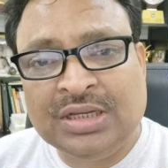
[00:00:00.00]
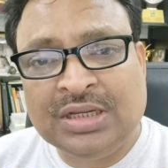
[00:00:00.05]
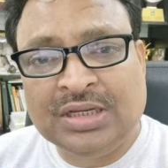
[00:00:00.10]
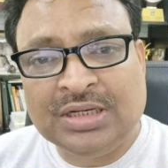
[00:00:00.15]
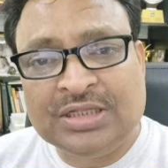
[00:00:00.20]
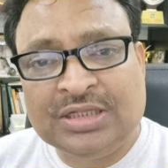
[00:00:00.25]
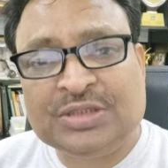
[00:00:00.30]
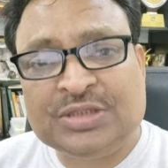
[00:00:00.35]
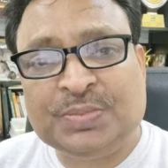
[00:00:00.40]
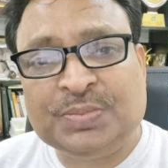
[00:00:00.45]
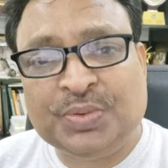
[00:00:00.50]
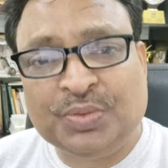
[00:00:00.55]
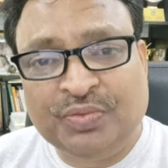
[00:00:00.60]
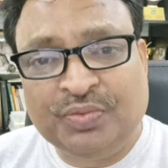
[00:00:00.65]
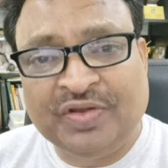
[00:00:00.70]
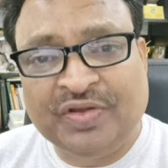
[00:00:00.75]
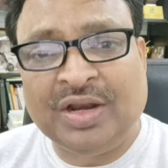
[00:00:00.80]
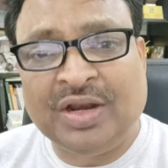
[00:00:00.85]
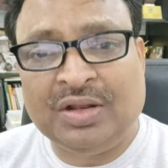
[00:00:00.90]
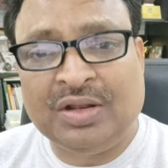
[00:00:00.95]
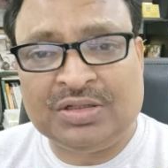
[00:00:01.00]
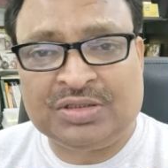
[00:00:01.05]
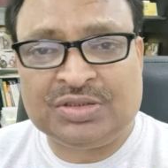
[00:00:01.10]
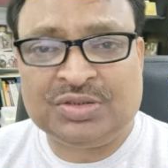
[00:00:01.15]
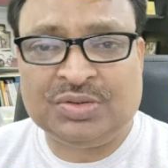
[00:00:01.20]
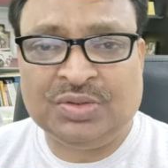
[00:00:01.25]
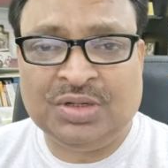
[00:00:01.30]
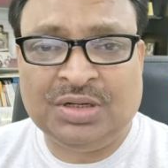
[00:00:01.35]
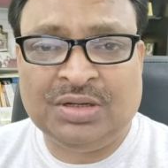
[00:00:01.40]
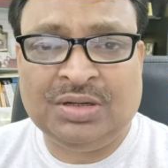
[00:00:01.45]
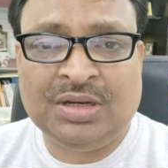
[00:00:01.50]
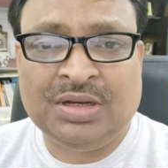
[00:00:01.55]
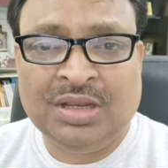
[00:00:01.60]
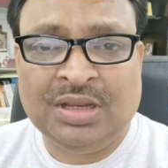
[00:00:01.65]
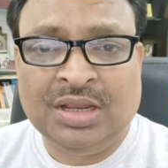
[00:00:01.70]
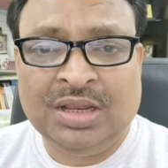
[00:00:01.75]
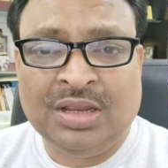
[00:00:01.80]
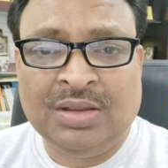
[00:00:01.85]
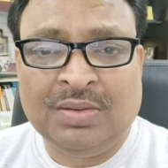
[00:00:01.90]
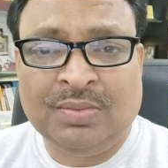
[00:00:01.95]
it is proven also in
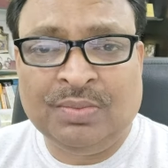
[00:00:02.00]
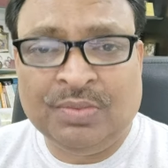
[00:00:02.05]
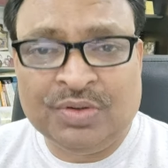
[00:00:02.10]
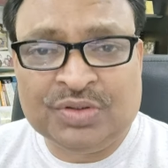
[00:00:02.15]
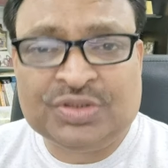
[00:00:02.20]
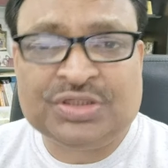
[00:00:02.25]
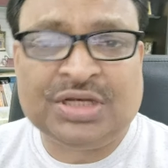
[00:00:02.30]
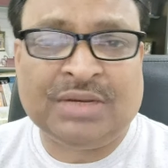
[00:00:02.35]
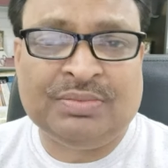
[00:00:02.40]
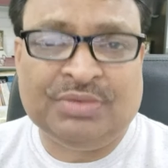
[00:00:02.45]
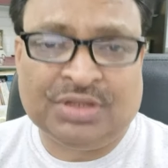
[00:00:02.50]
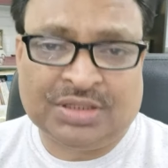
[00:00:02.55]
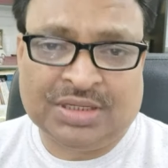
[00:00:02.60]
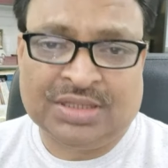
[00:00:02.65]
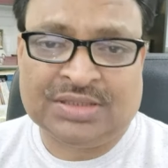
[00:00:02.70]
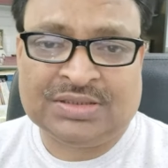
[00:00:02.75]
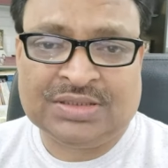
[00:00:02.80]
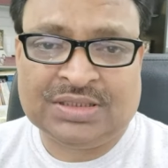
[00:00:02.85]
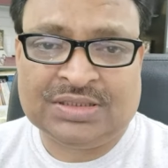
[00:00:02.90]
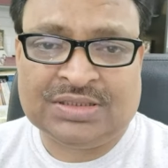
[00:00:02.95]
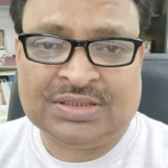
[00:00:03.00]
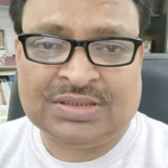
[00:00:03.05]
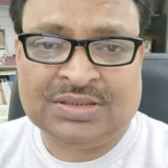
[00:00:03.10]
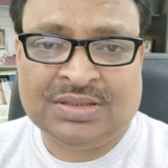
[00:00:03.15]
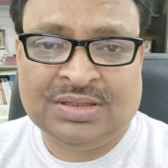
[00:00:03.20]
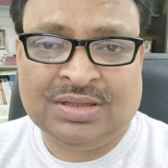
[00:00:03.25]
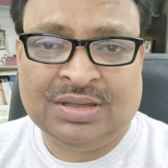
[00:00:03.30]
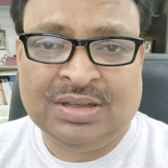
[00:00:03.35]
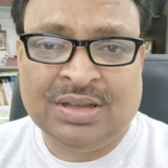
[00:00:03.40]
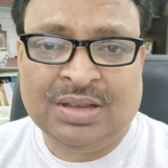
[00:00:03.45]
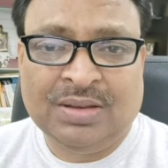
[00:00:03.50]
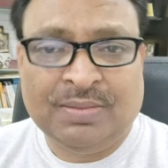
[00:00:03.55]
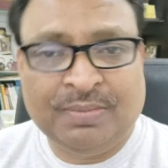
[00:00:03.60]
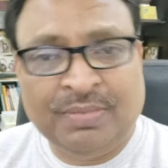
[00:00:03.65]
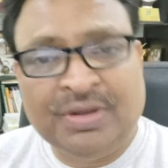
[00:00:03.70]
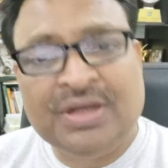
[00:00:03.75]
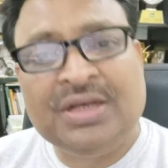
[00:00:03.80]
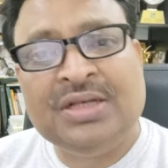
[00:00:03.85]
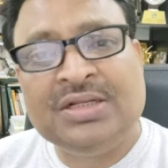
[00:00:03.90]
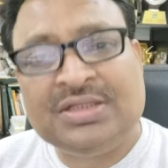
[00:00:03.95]
most of the cases.
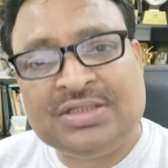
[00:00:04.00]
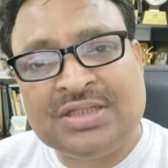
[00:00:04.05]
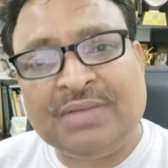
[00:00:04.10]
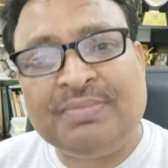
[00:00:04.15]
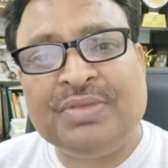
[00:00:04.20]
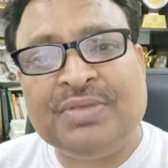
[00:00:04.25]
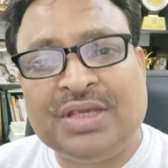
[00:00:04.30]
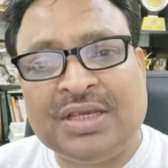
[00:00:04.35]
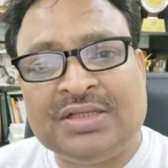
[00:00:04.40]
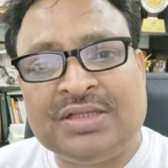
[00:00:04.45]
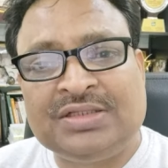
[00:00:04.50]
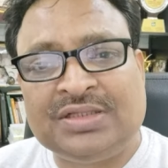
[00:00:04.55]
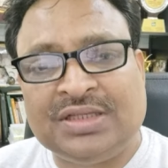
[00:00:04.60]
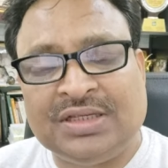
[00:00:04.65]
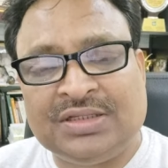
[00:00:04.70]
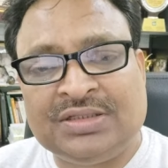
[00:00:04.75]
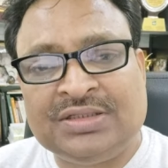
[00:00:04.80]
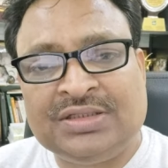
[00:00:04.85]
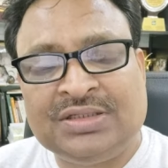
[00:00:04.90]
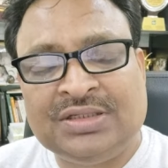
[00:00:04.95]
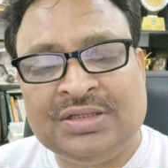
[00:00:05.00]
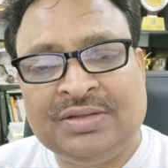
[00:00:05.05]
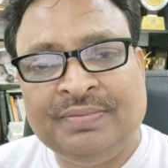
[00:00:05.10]
But in some cases,